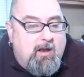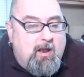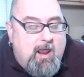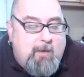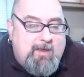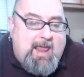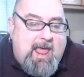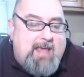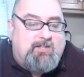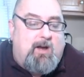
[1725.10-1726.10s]
And I'm not gonna
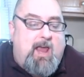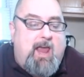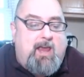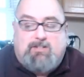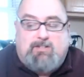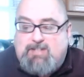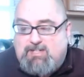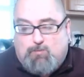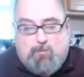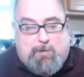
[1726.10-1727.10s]
ask her age, because that
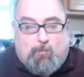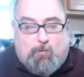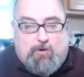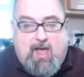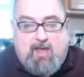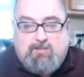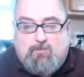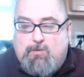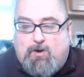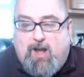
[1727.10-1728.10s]
just would be rude to ask
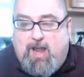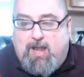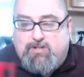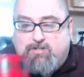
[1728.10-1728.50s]
woman her age.